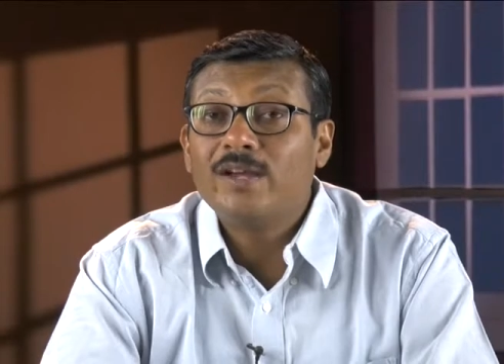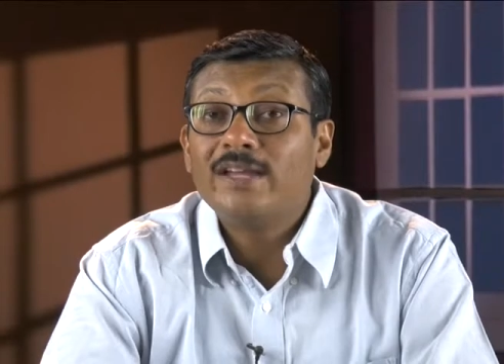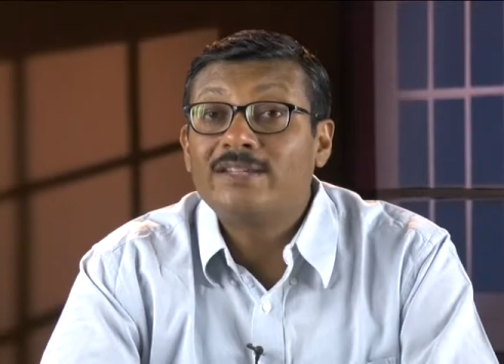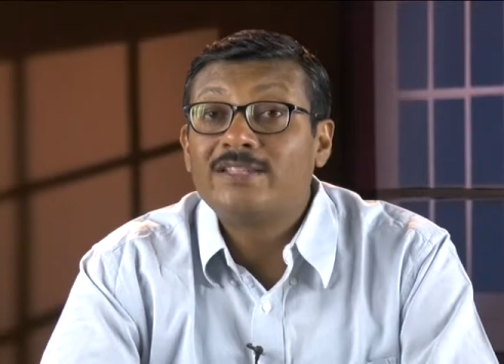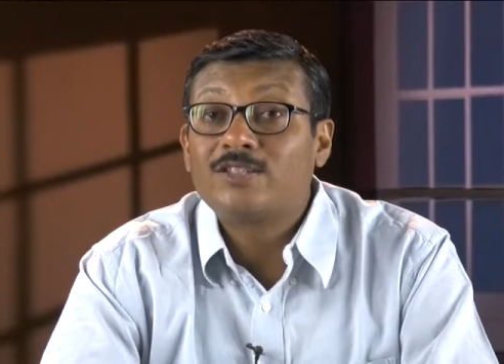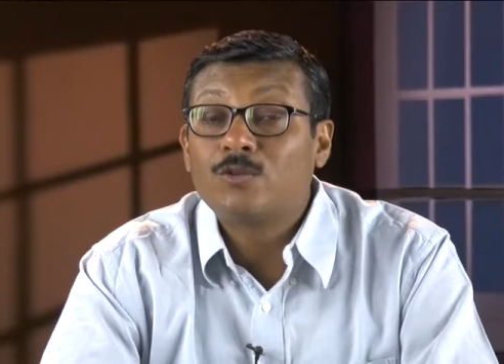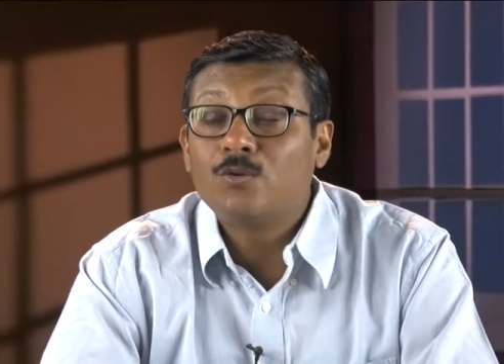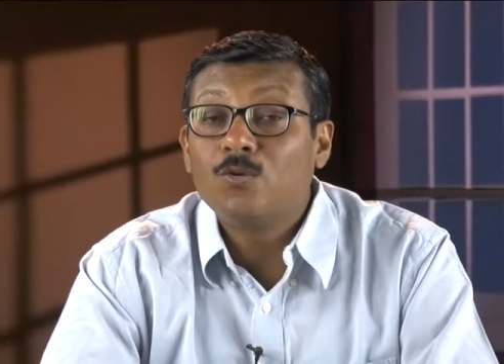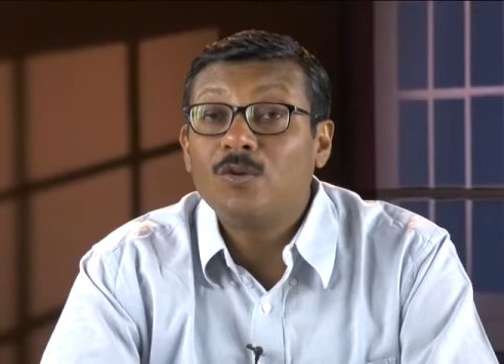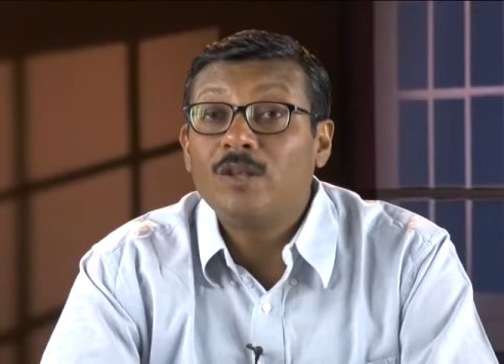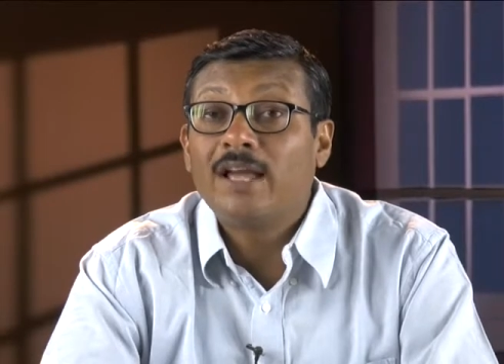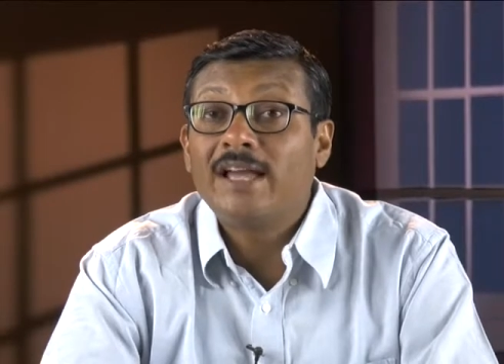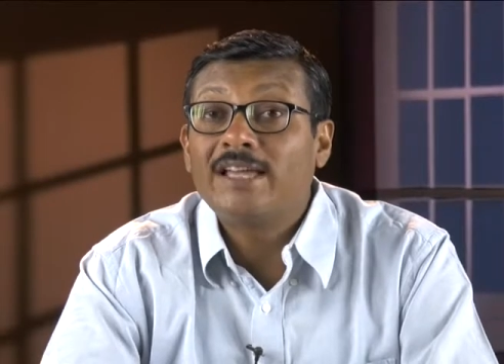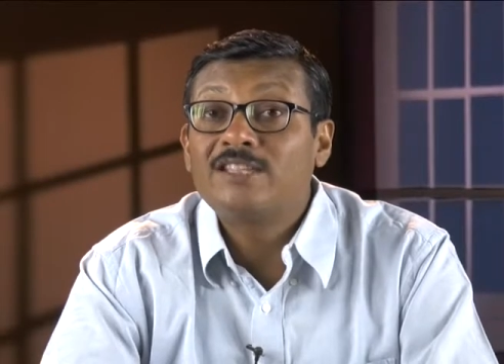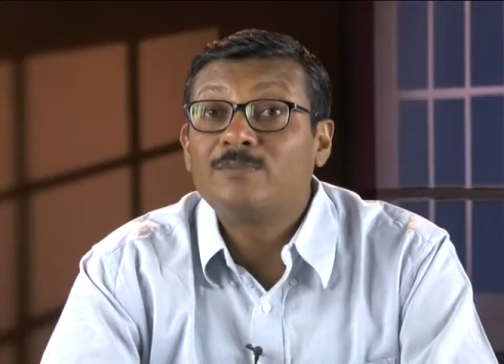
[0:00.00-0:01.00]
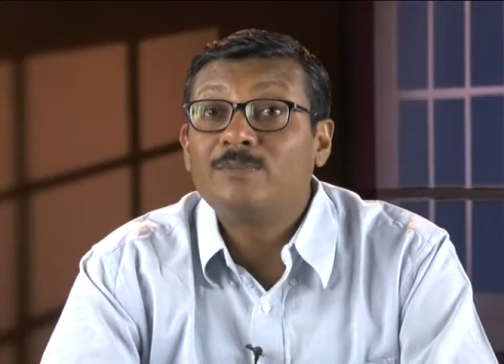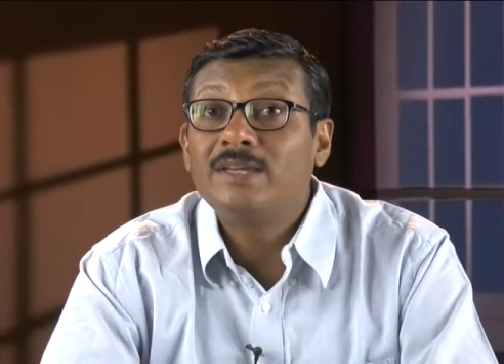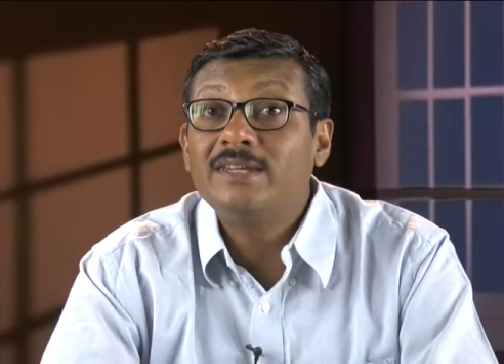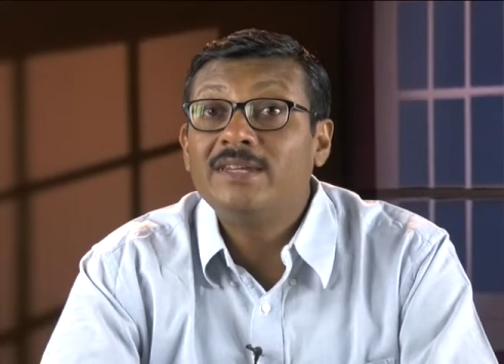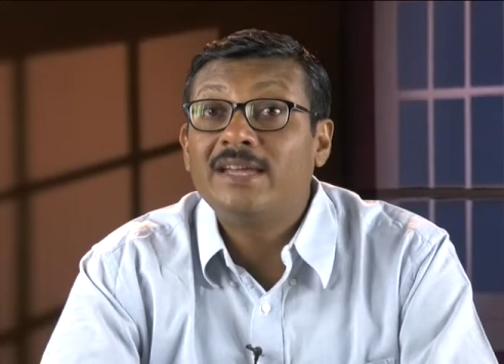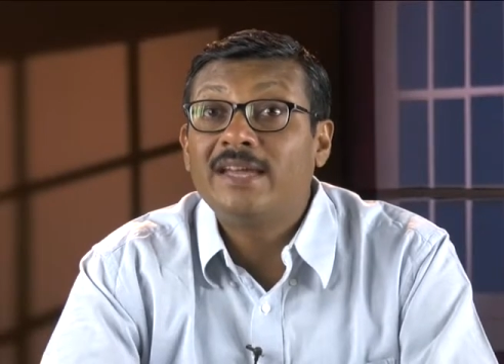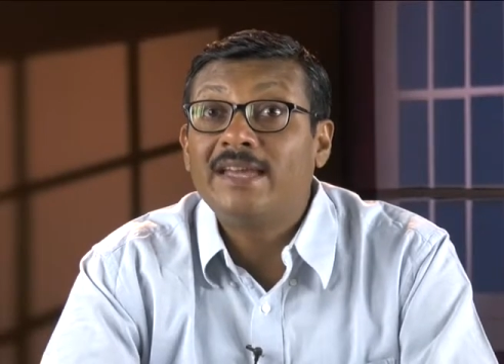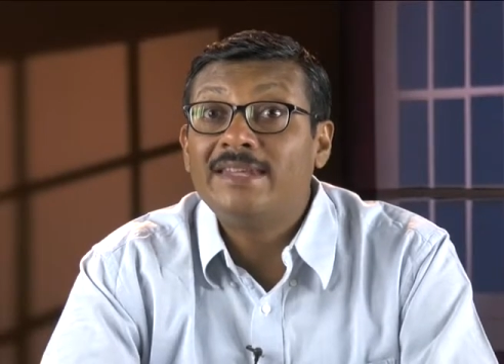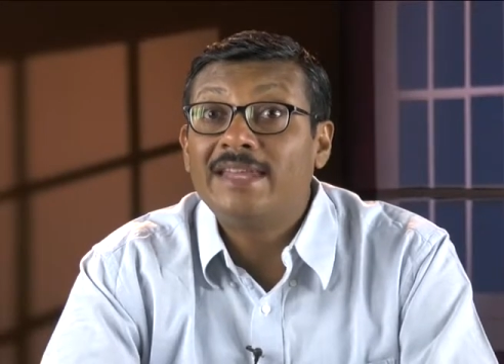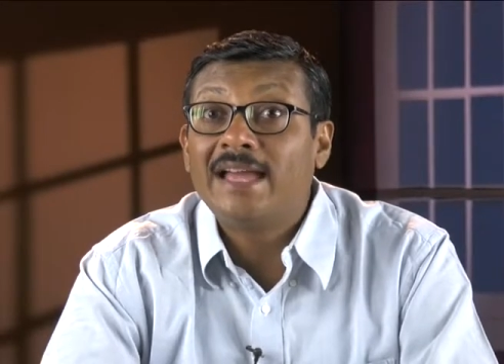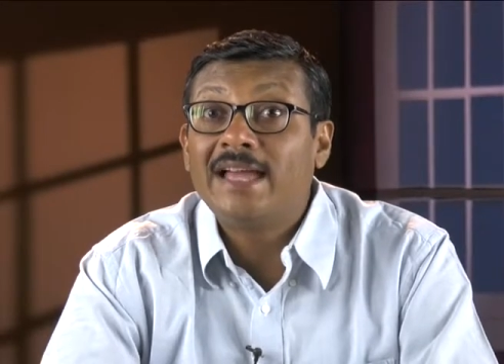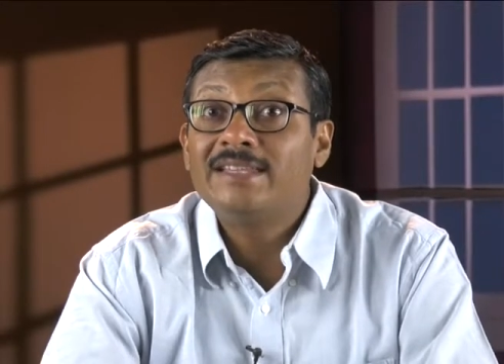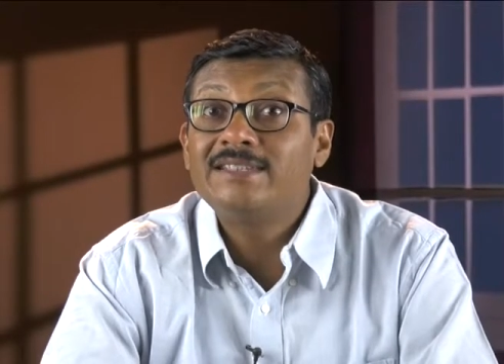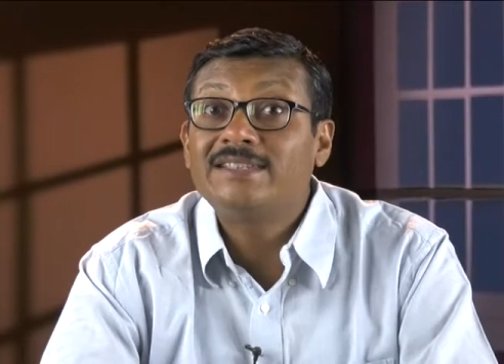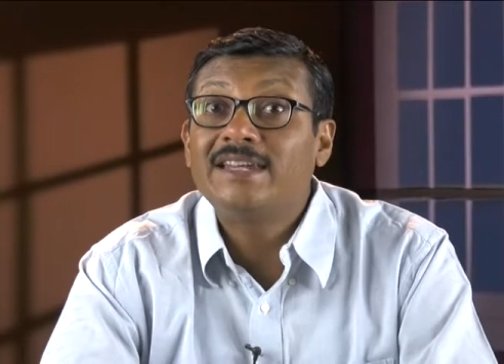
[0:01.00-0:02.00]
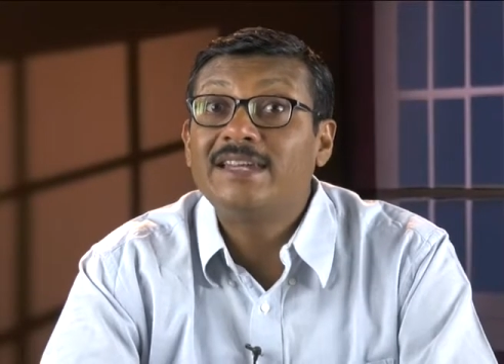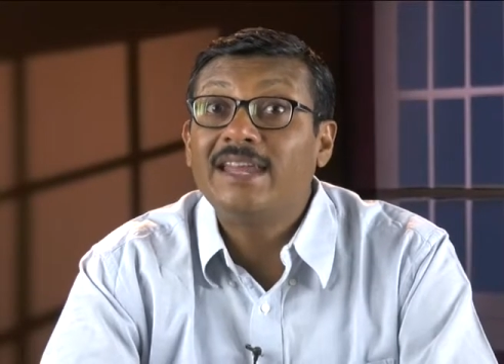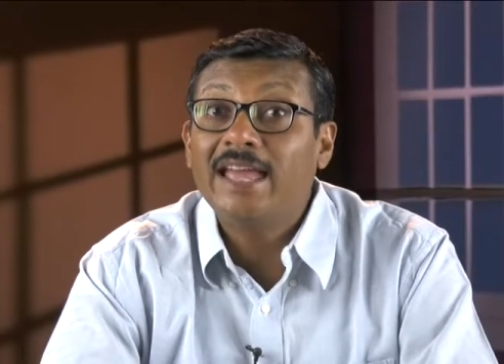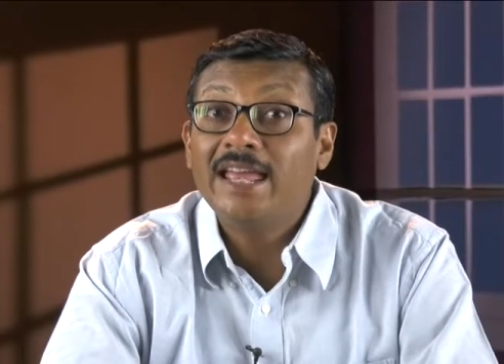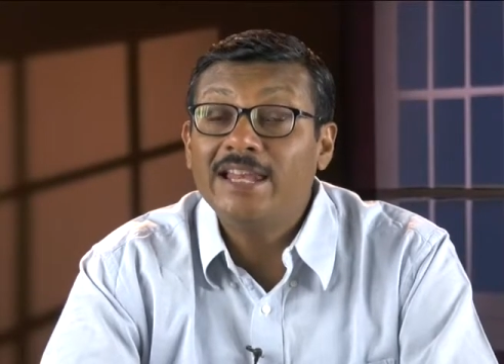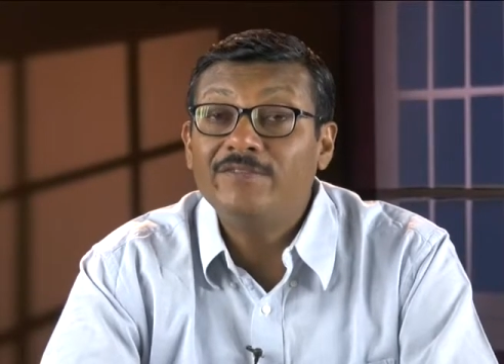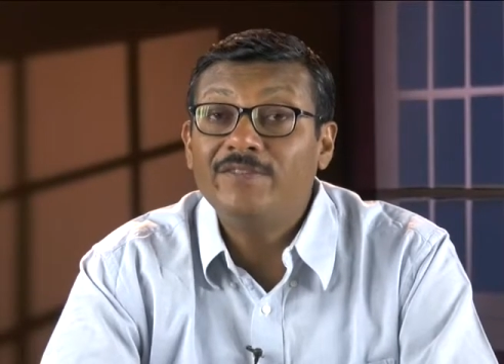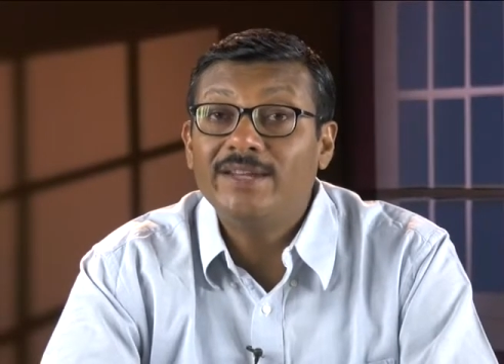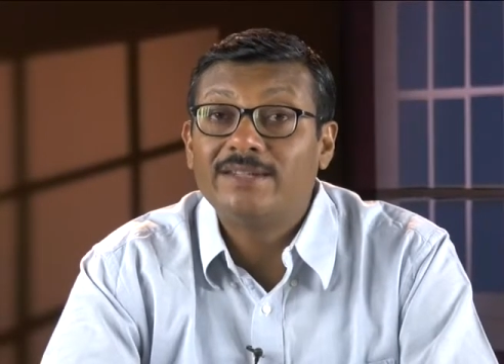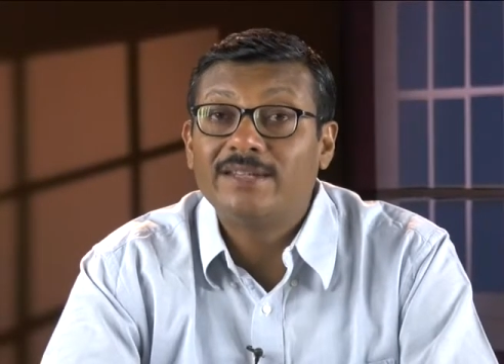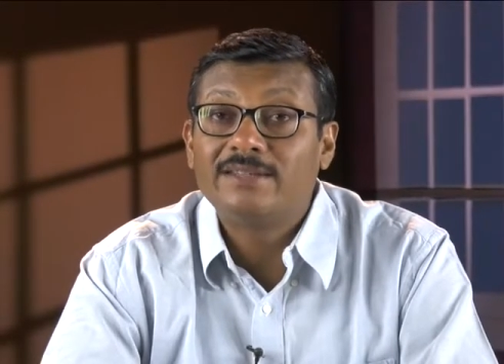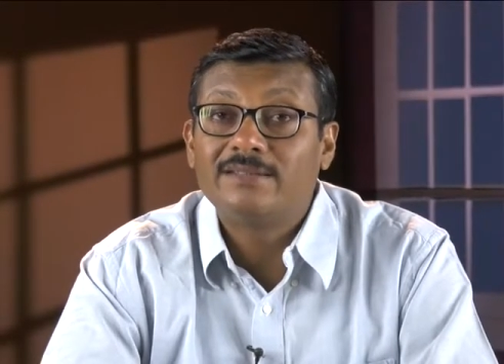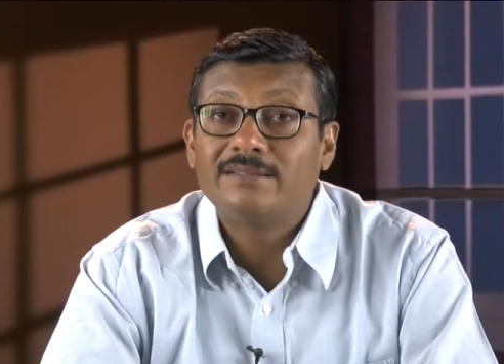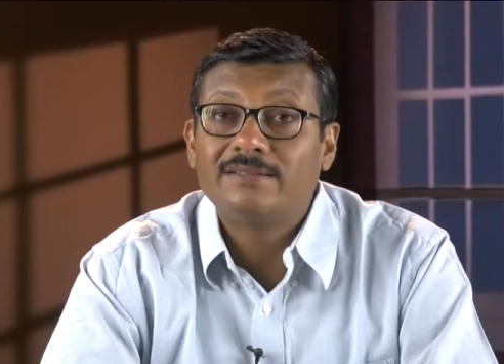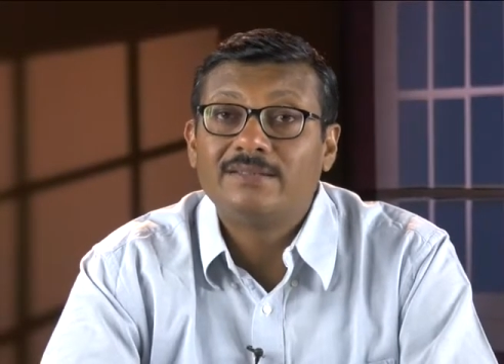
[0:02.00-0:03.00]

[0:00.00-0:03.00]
its role has been enhanced and elevated.